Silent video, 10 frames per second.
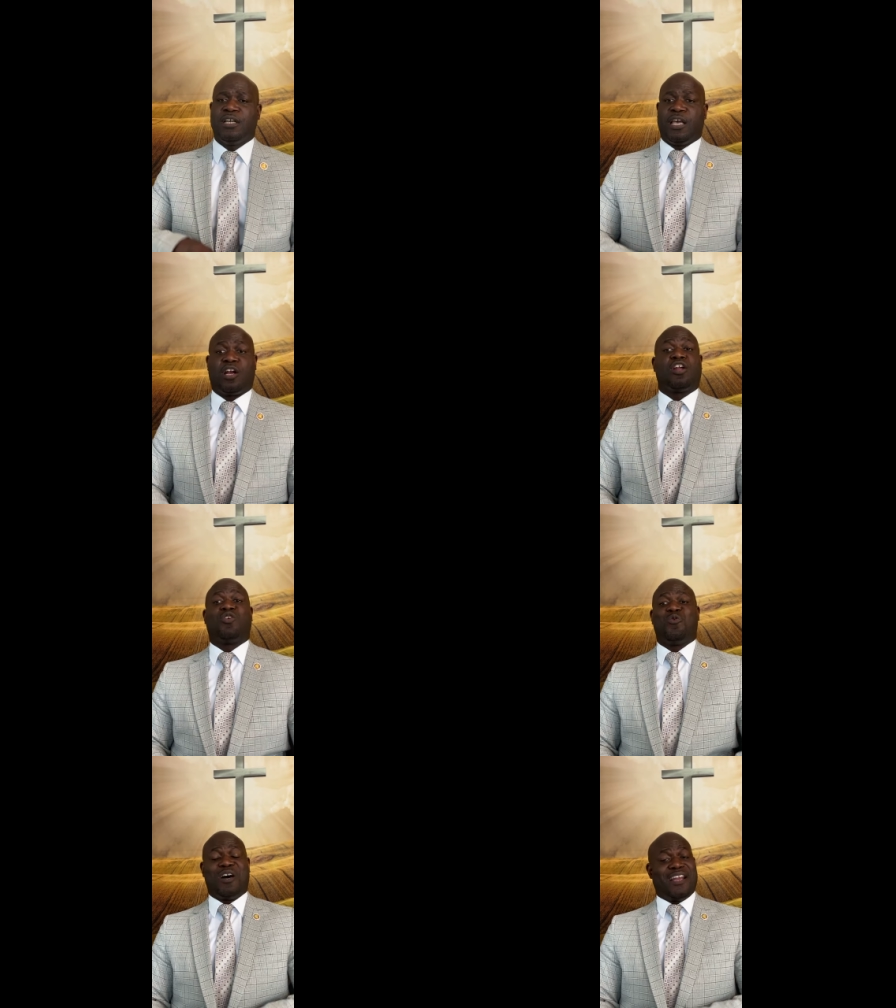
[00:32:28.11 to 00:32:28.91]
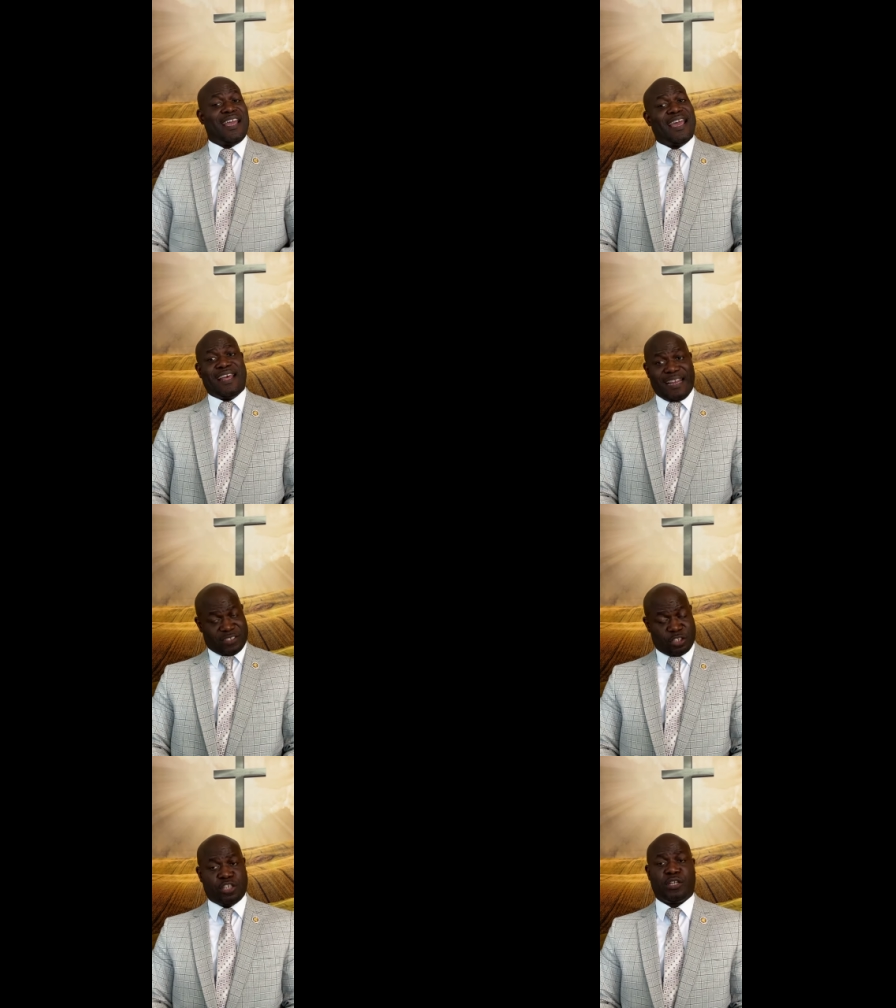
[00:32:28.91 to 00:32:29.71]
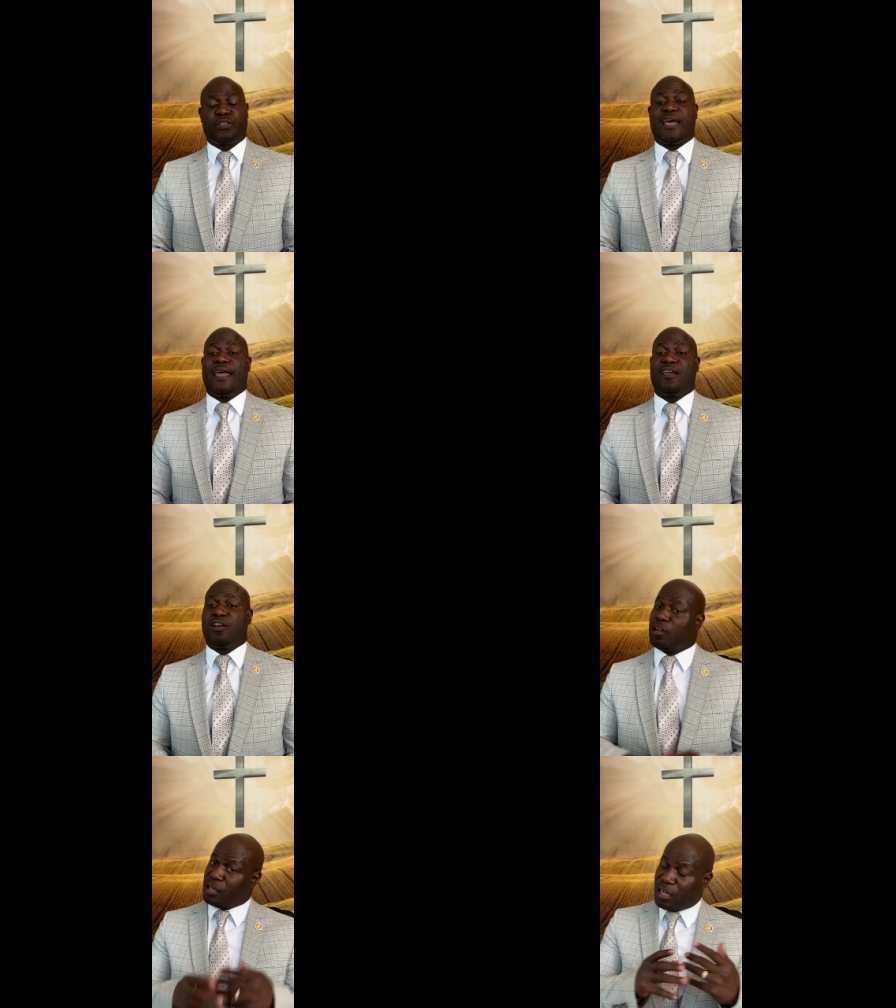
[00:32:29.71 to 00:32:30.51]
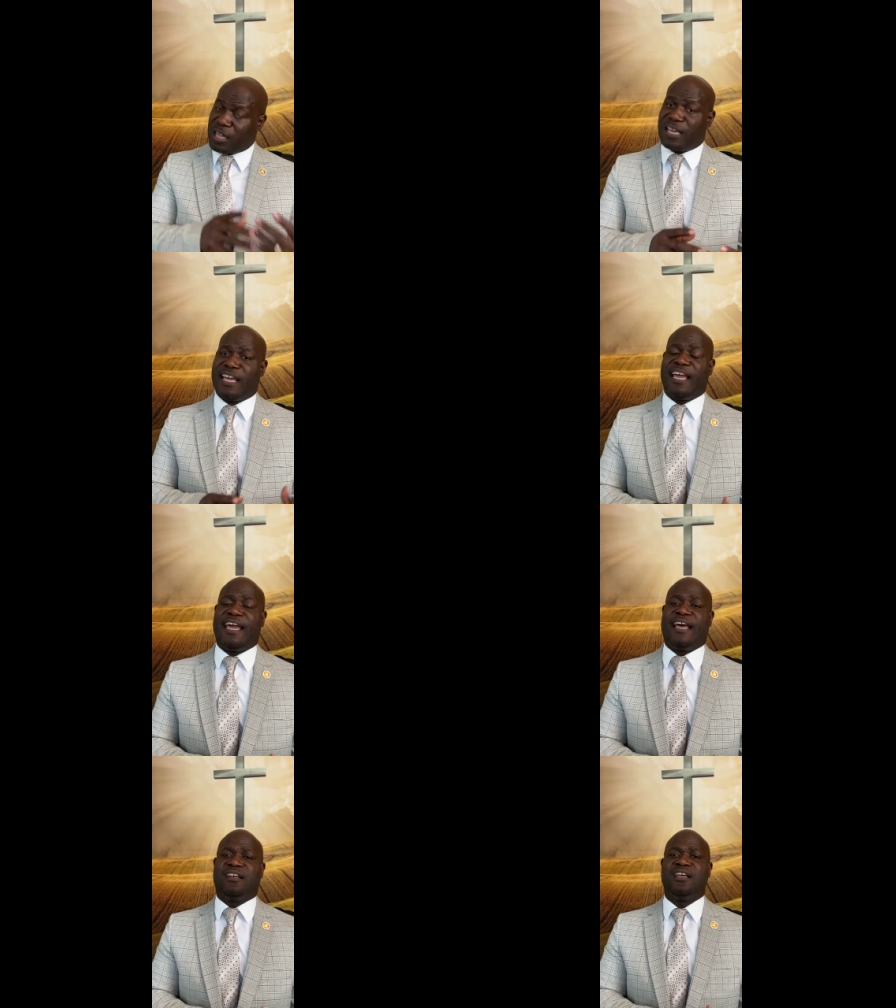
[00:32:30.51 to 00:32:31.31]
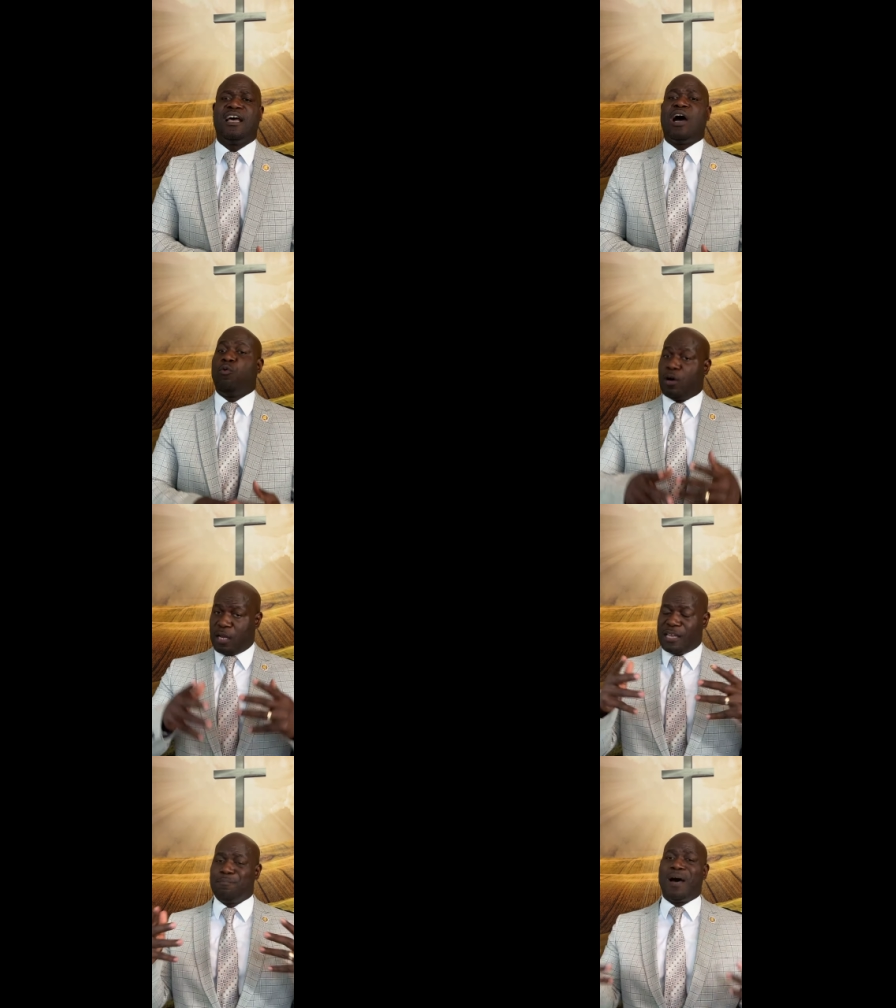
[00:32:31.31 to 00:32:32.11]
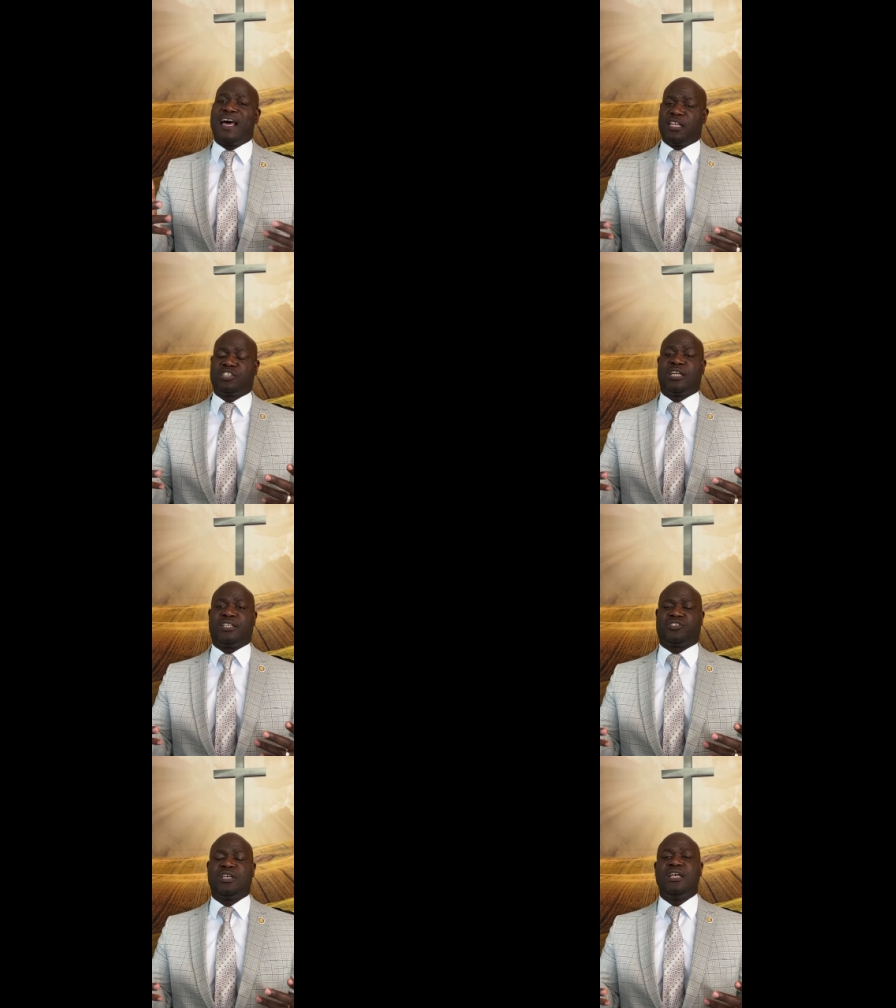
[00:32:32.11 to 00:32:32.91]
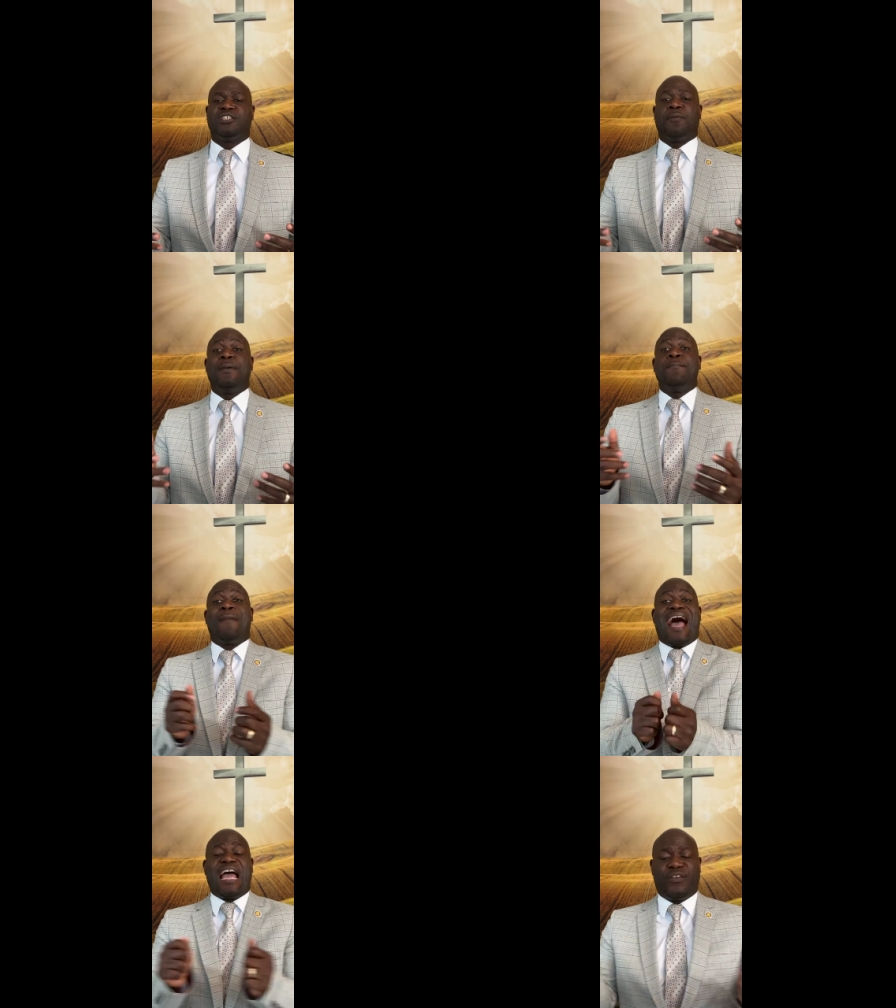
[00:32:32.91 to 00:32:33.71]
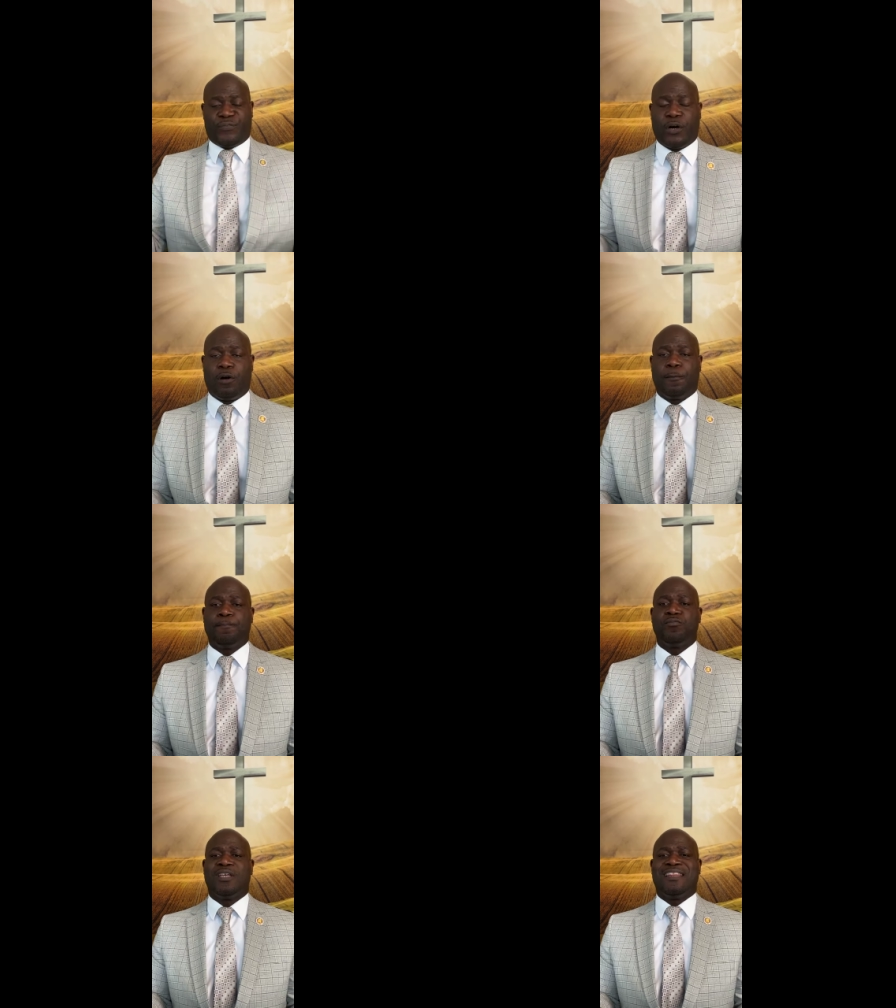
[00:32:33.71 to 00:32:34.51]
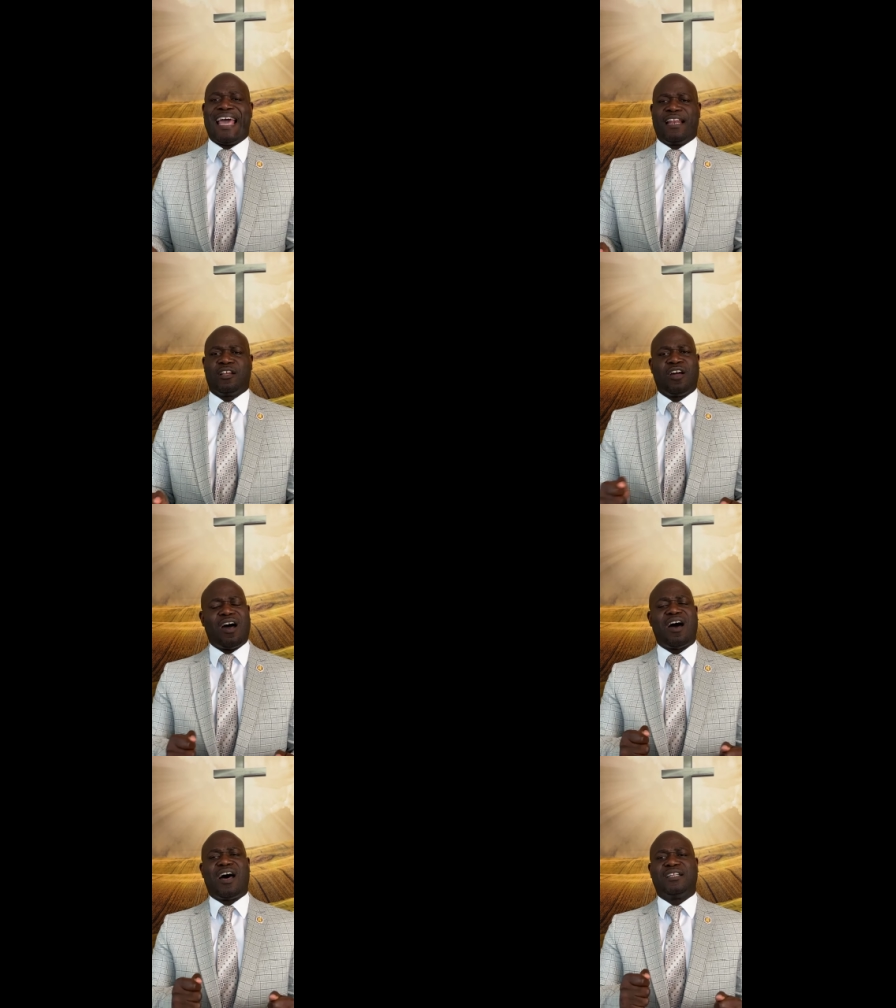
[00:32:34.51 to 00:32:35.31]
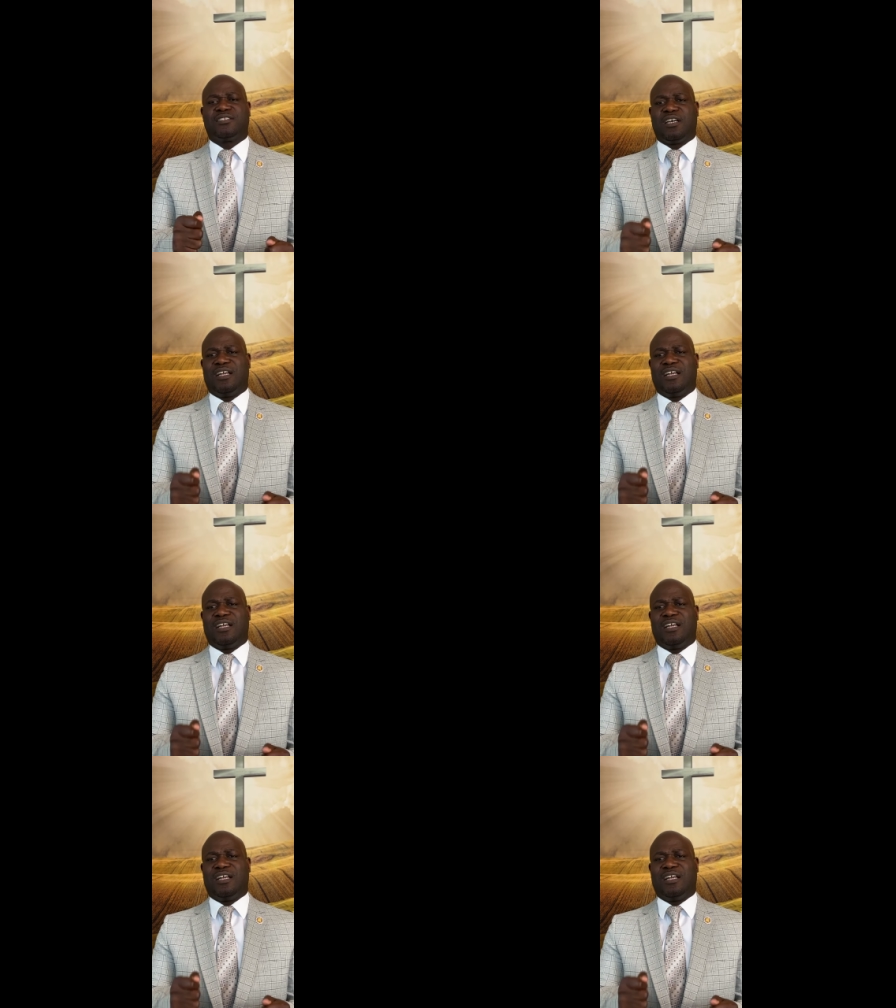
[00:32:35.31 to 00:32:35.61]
And on the one hand, that's a good thing. And on the other hand, I want to admonish us to be mindful that God's